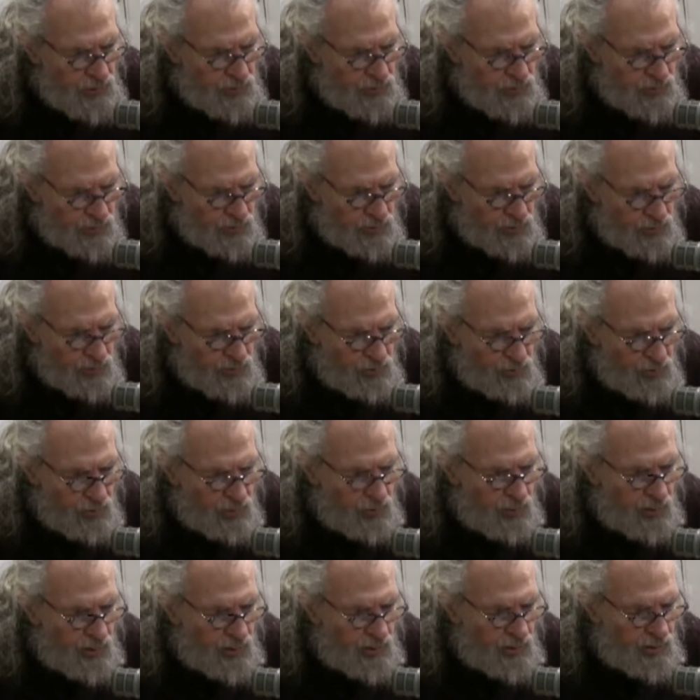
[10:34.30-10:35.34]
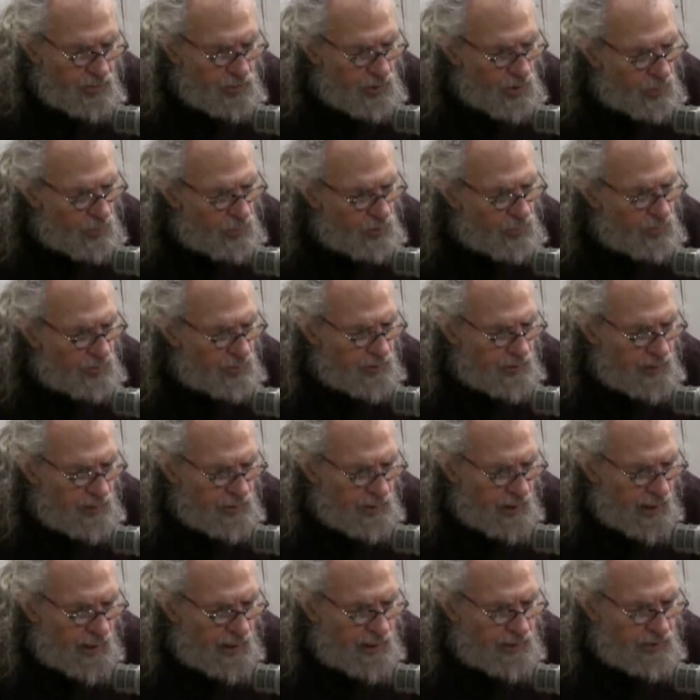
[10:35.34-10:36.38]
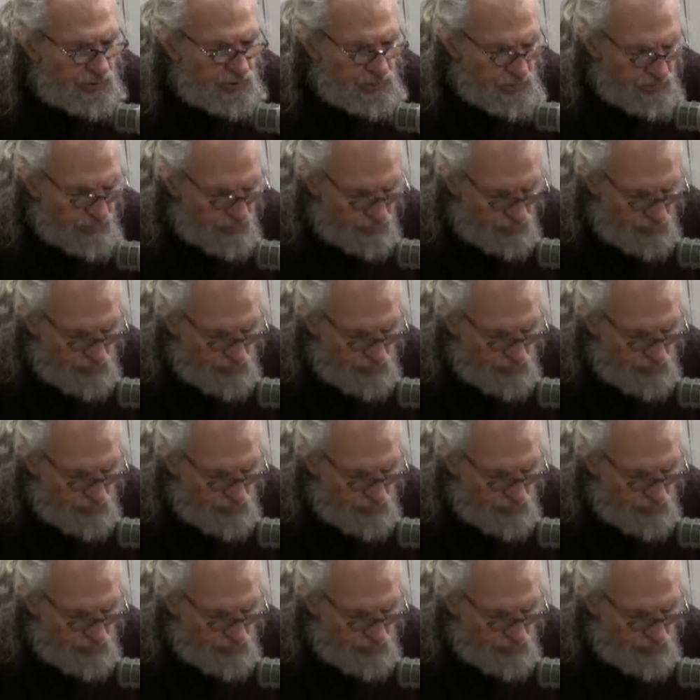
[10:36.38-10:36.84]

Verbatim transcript: who know the age of